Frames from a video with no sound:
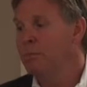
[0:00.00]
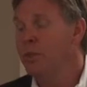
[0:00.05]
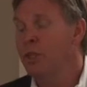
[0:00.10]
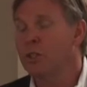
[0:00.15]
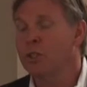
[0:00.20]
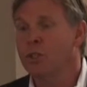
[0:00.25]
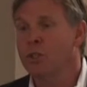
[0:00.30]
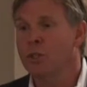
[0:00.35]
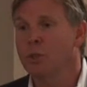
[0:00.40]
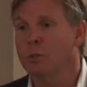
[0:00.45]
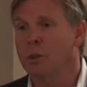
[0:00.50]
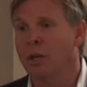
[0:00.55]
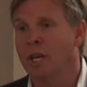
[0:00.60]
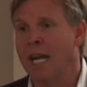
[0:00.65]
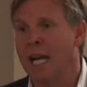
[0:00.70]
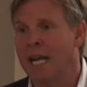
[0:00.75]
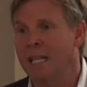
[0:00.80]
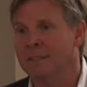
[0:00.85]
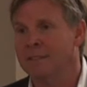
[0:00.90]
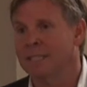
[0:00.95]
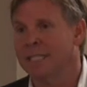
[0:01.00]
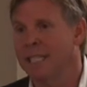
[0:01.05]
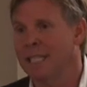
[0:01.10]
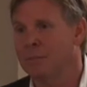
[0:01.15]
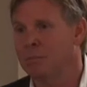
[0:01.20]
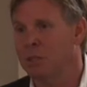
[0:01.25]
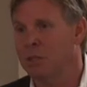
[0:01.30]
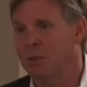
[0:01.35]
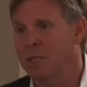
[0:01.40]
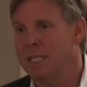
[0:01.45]
The tumor has to
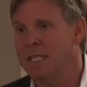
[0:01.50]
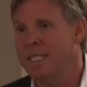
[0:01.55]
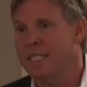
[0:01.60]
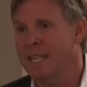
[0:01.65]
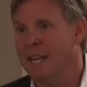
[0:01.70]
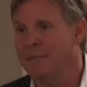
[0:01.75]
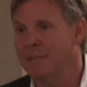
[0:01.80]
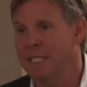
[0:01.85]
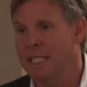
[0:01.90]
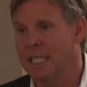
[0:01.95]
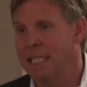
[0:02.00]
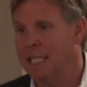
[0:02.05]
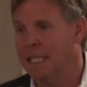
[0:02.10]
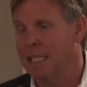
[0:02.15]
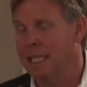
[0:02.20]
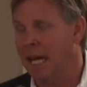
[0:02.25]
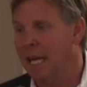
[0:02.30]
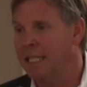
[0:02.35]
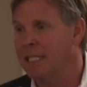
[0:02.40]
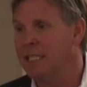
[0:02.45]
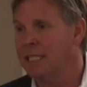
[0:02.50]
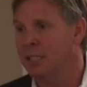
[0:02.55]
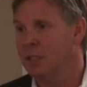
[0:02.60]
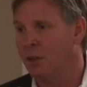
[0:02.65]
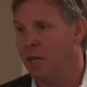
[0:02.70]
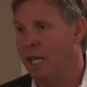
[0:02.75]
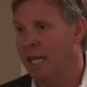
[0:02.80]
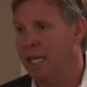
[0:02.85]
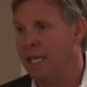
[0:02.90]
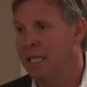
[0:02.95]
get between 70 and 90
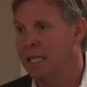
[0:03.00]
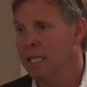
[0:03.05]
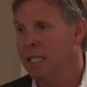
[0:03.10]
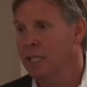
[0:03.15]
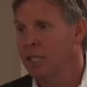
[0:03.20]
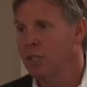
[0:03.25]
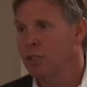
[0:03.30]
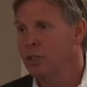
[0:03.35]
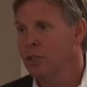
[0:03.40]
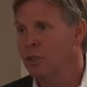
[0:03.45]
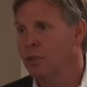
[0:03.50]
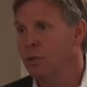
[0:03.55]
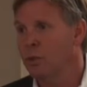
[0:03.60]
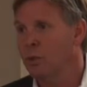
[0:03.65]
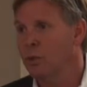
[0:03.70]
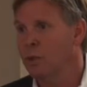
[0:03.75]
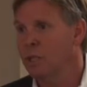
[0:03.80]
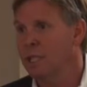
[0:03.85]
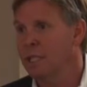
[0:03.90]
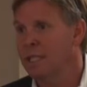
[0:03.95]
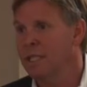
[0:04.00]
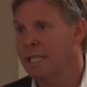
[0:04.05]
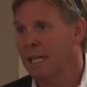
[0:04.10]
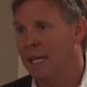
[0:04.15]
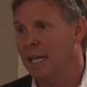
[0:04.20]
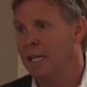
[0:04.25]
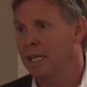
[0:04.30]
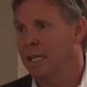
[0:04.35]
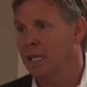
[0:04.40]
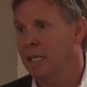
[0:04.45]
gray to
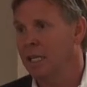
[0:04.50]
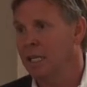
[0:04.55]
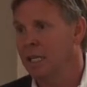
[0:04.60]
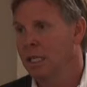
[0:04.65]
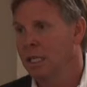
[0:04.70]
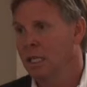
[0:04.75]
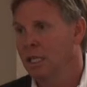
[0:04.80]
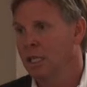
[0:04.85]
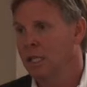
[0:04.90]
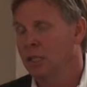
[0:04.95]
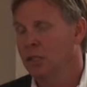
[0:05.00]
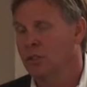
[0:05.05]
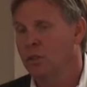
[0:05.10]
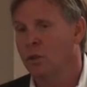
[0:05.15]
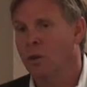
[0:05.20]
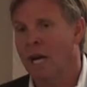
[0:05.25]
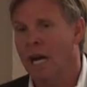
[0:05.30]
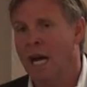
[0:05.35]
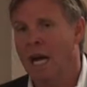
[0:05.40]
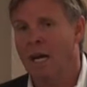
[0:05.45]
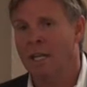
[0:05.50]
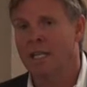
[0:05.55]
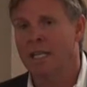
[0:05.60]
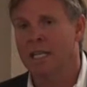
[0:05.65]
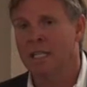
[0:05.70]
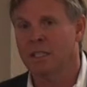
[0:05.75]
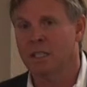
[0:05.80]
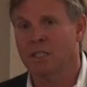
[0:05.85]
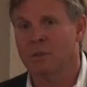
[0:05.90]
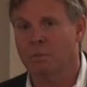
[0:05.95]
die. So how do you
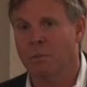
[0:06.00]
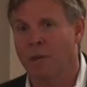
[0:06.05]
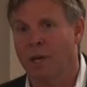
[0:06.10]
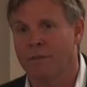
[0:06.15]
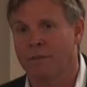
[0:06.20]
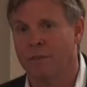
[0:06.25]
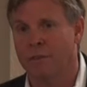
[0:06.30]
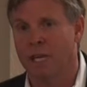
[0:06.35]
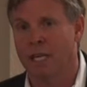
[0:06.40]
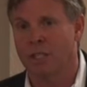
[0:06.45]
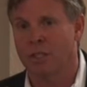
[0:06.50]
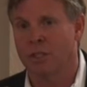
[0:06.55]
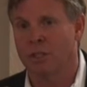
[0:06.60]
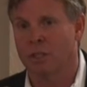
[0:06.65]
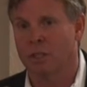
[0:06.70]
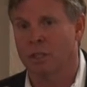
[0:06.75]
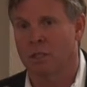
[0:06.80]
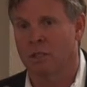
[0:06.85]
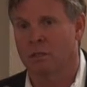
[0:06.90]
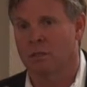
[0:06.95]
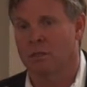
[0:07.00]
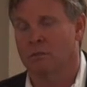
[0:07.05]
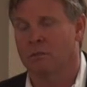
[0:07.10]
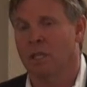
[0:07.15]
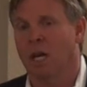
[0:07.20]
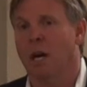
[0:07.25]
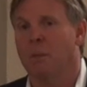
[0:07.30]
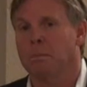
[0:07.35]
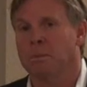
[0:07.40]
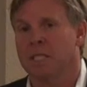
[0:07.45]
get this preferential
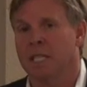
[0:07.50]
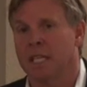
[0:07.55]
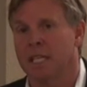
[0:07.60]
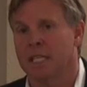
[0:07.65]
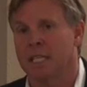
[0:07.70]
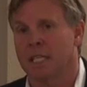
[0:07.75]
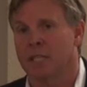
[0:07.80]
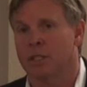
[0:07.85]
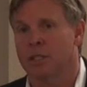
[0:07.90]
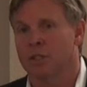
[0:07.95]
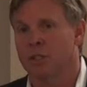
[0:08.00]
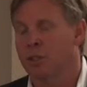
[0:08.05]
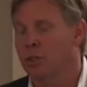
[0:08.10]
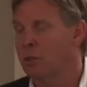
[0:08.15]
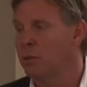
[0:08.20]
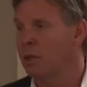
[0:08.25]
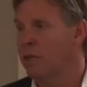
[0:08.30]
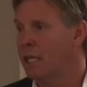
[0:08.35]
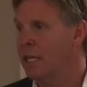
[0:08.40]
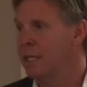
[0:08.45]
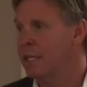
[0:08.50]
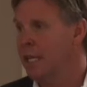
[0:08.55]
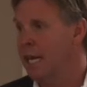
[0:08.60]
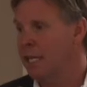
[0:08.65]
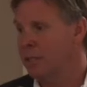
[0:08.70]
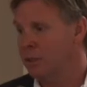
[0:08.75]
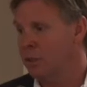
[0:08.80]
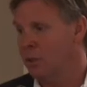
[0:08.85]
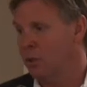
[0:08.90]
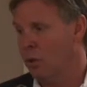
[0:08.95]
uptake in the tumor and
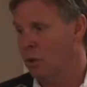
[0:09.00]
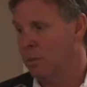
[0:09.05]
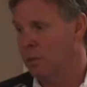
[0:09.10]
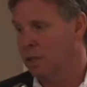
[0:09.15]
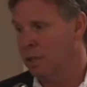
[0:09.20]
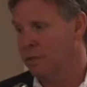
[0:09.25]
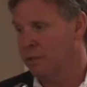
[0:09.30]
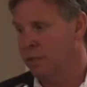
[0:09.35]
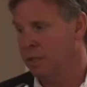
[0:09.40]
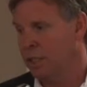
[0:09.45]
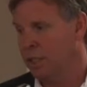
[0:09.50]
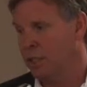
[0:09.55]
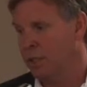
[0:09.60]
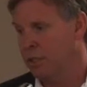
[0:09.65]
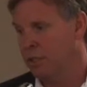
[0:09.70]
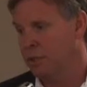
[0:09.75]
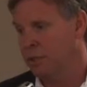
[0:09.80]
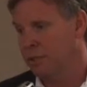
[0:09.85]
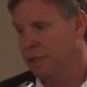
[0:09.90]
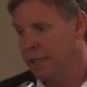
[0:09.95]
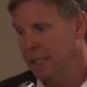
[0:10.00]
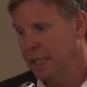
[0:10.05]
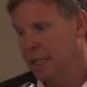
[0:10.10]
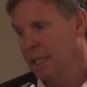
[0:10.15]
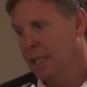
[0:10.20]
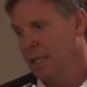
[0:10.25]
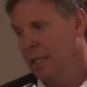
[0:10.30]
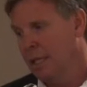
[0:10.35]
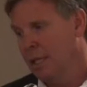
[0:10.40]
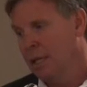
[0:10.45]
not the normal liver tissue?
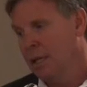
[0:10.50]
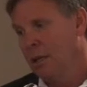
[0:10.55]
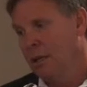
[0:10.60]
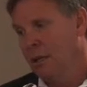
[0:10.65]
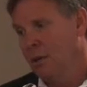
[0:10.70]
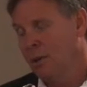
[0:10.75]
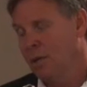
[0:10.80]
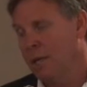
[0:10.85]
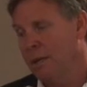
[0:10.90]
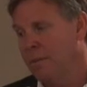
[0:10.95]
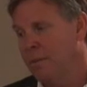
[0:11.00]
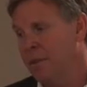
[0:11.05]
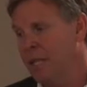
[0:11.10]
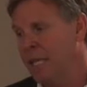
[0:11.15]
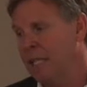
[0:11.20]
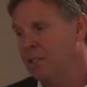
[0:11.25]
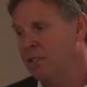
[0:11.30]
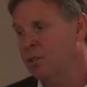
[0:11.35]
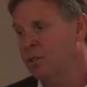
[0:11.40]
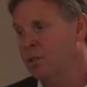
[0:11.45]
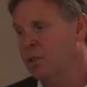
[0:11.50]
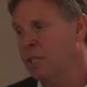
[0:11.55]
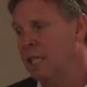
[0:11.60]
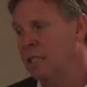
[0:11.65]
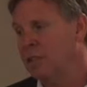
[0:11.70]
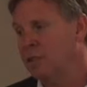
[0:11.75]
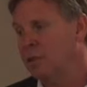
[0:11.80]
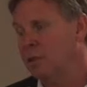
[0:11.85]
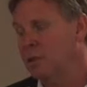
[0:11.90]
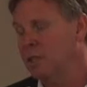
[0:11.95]
Well, that's
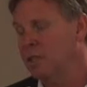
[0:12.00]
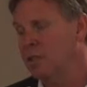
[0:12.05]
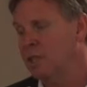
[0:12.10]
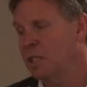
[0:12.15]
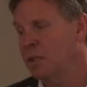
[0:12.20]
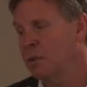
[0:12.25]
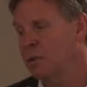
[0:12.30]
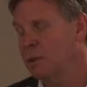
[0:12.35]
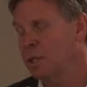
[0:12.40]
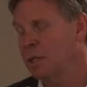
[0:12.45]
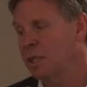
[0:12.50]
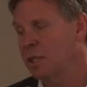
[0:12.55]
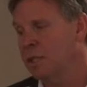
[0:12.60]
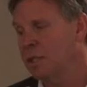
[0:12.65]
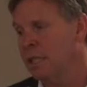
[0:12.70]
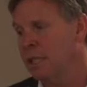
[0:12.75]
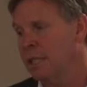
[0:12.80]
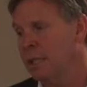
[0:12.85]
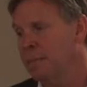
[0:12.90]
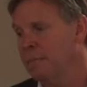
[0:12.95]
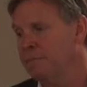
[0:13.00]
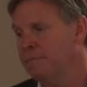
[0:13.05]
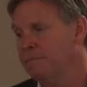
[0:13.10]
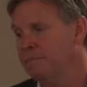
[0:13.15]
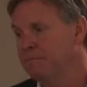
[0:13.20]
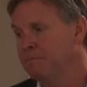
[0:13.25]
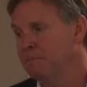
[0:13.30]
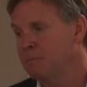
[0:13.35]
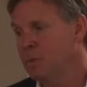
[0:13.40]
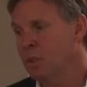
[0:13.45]
what we see with,
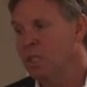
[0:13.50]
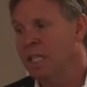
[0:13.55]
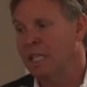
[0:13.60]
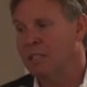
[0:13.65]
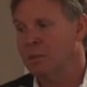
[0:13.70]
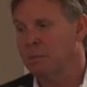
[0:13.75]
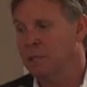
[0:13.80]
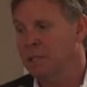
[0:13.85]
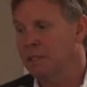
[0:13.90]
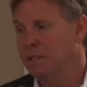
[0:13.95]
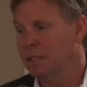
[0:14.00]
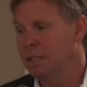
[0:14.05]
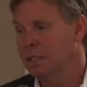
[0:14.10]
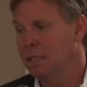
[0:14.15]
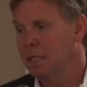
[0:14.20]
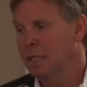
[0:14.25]
next please.